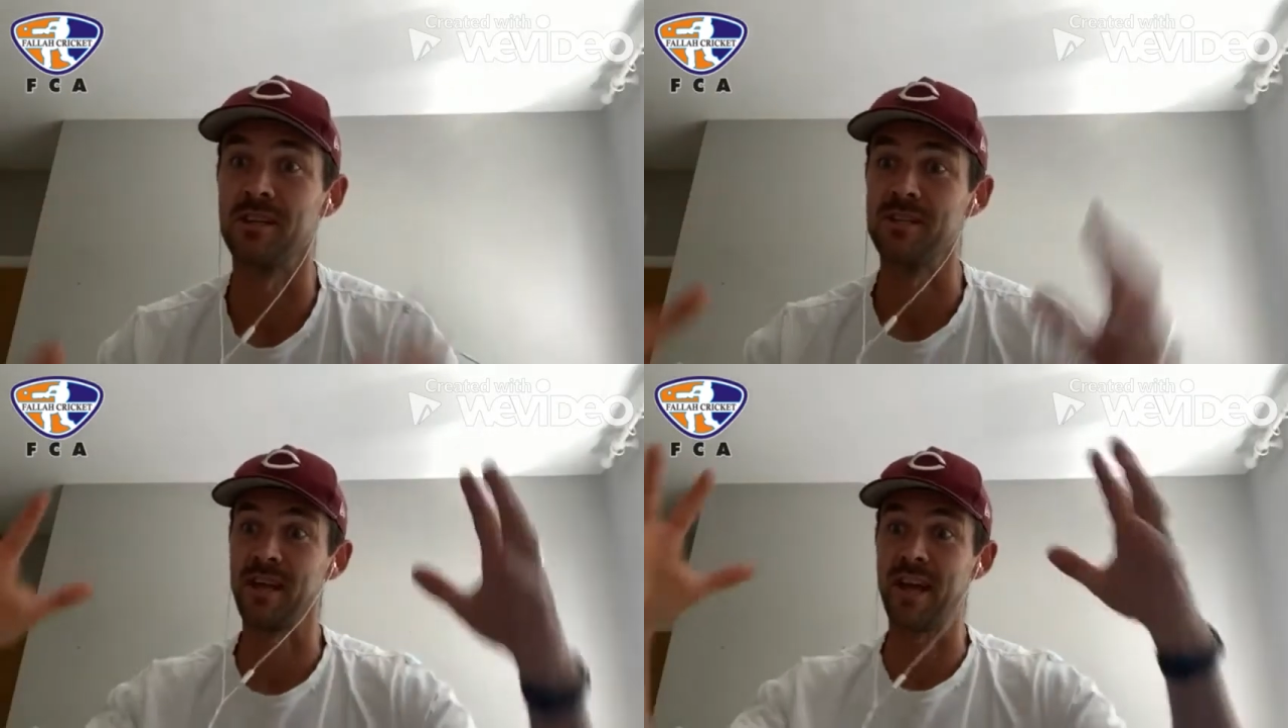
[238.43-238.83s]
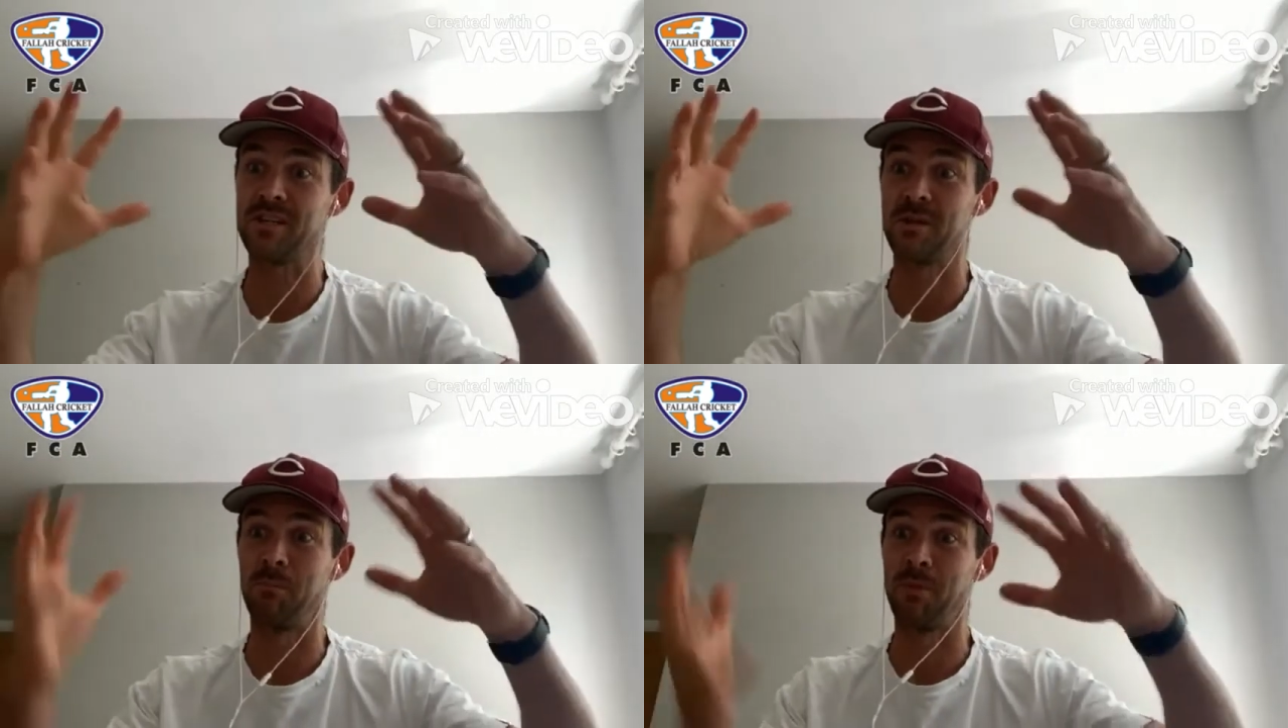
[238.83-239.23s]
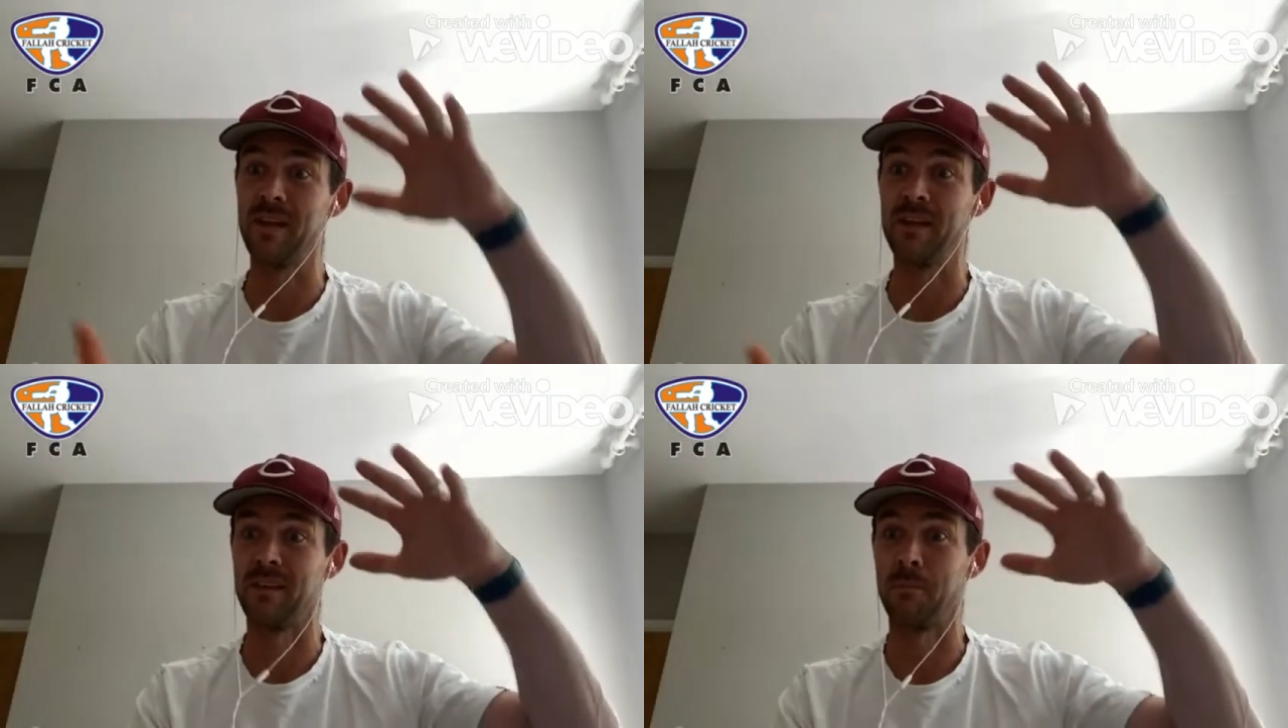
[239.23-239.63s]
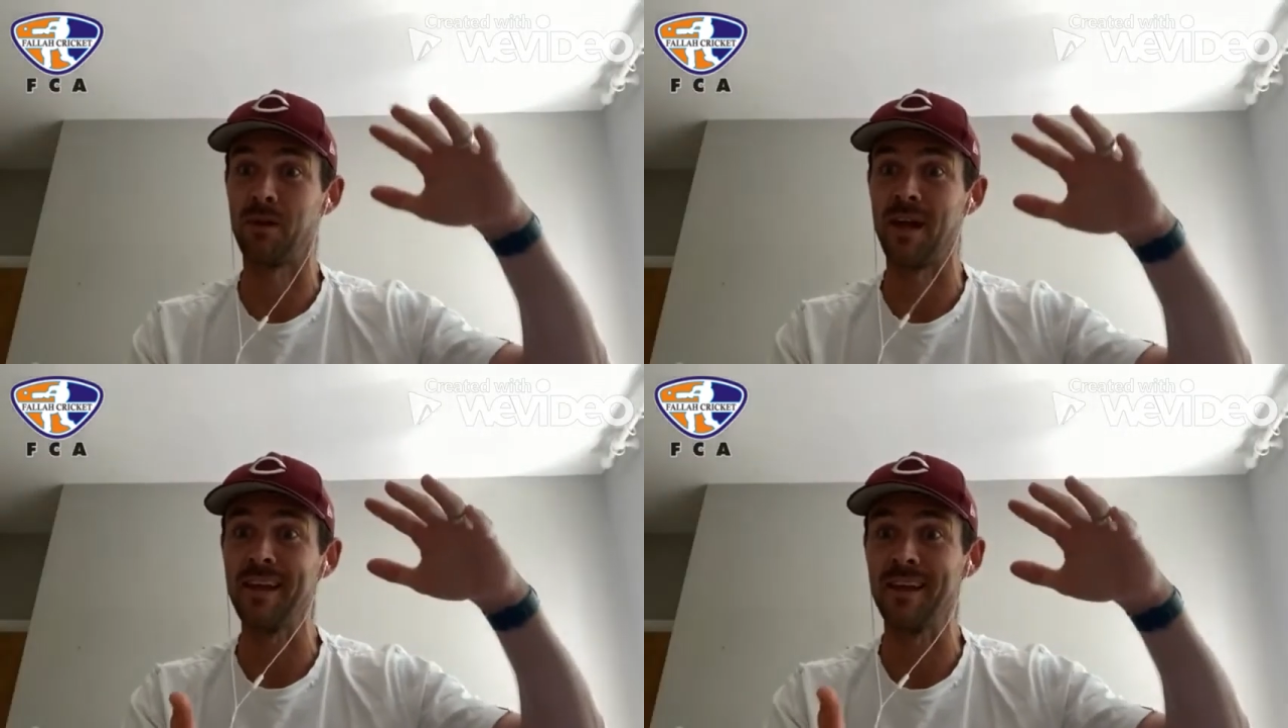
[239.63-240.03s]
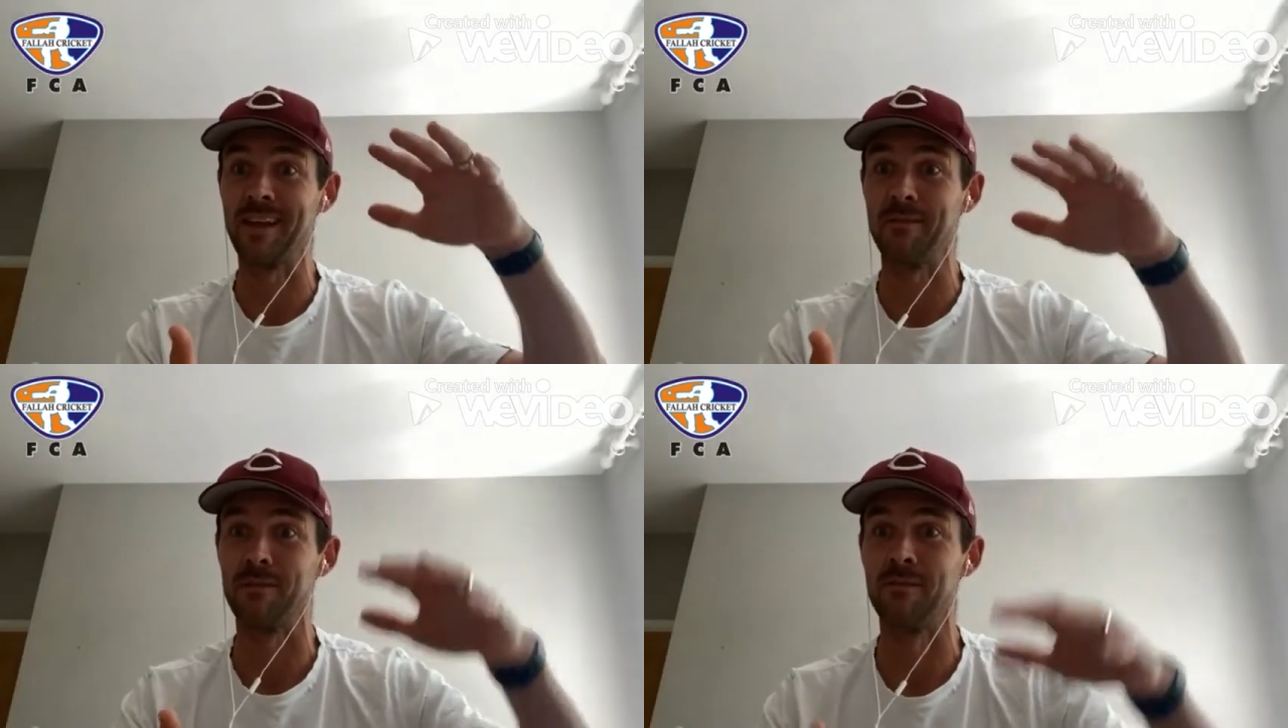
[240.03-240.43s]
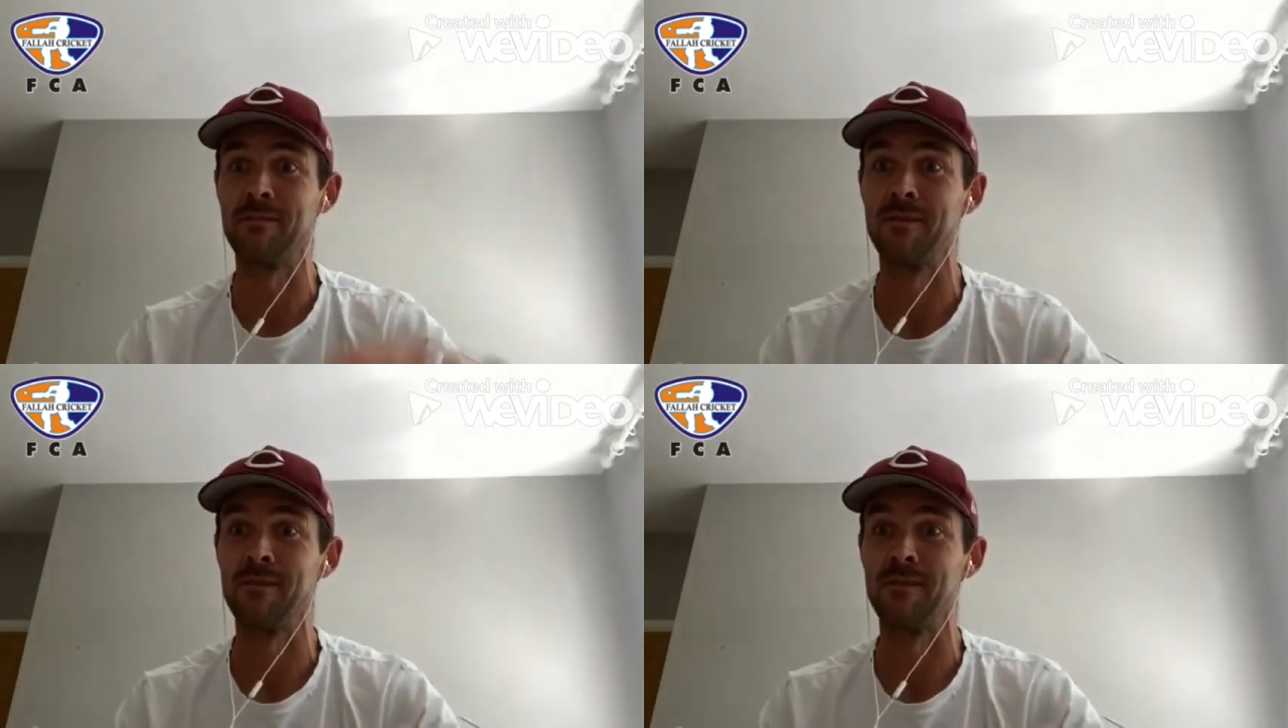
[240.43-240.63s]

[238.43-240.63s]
is to actually be in the playing 11